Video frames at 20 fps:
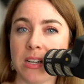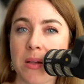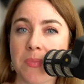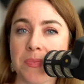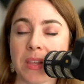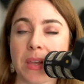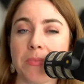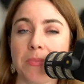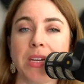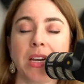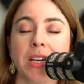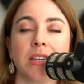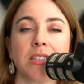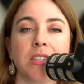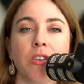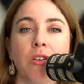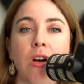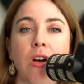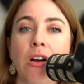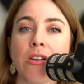because there
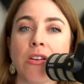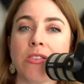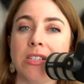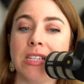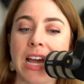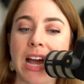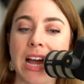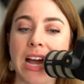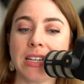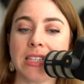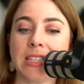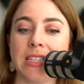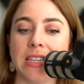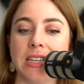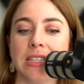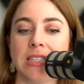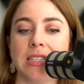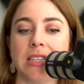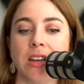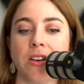are
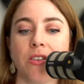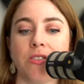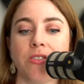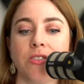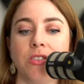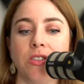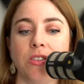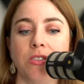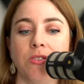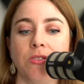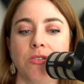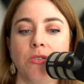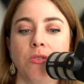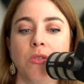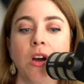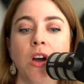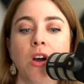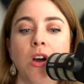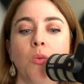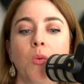taxes that are due
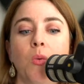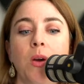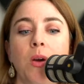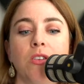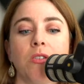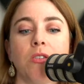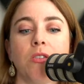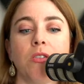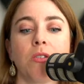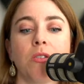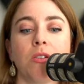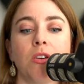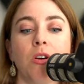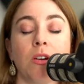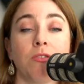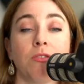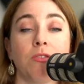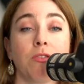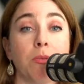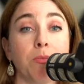when you're
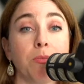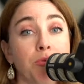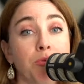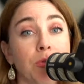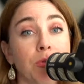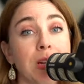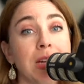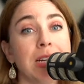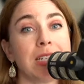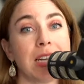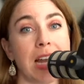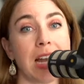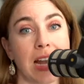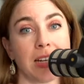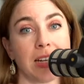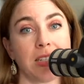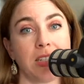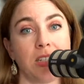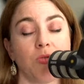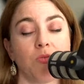going from
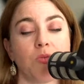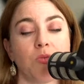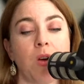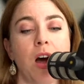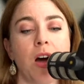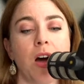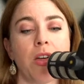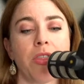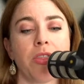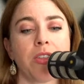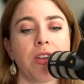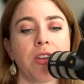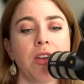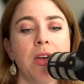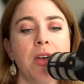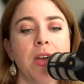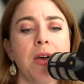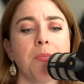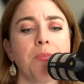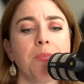pre-tax to Roth.
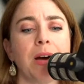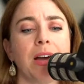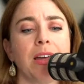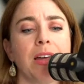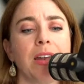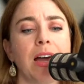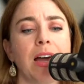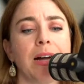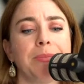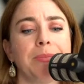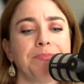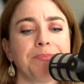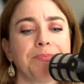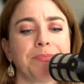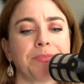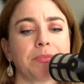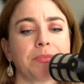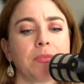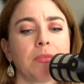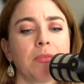But
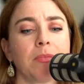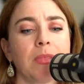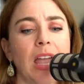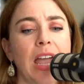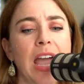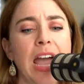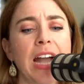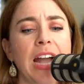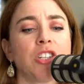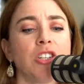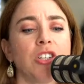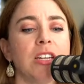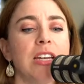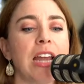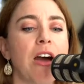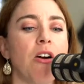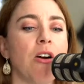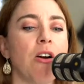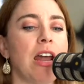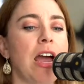actually
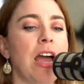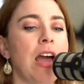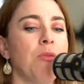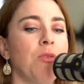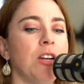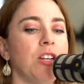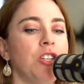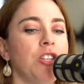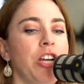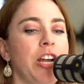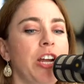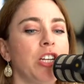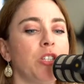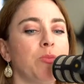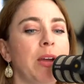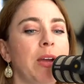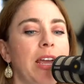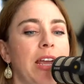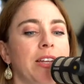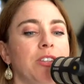now, and I want to change
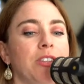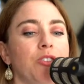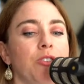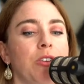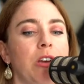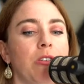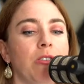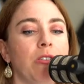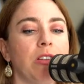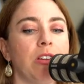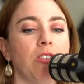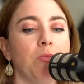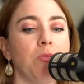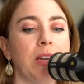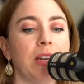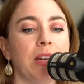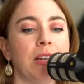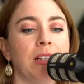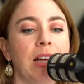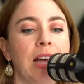my answer here a little
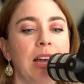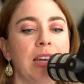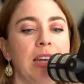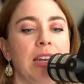bit, Glenn,